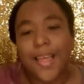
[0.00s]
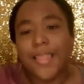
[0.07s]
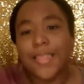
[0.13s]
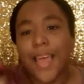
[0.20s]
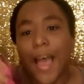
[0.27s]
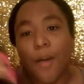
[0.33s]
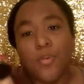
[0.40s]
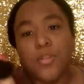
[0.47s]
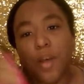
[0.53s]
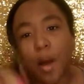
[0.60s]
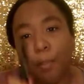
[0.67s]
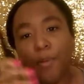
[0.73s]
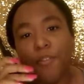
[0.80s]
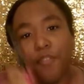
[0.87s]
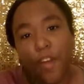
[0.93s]
That was
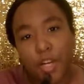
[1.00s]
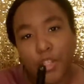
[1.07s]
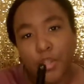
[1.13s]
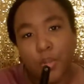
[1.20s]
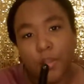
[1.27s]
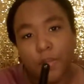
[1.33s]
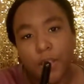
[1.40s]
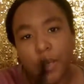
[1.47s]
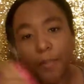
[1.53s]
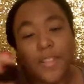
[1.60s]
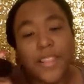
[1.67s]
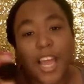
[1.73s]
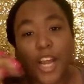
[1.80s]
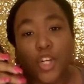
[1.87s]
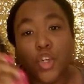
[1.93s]
unprofessional of them.
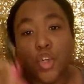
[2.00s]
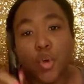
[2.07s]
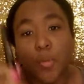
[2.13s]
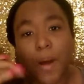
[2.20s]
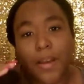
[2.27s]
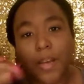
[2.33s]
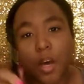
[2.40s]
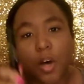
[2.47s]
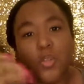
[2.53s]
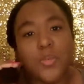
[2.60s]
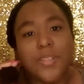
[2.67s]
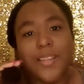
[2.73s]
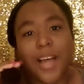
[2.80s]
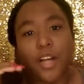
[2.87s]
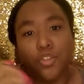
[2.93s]
They knew my nails
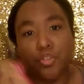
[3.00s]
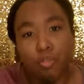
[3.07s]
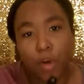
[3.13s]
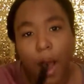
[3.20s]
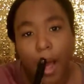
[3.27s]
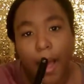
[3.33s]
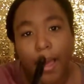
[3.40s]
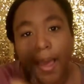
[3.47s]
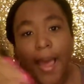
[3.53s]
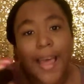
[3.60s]
was not dry.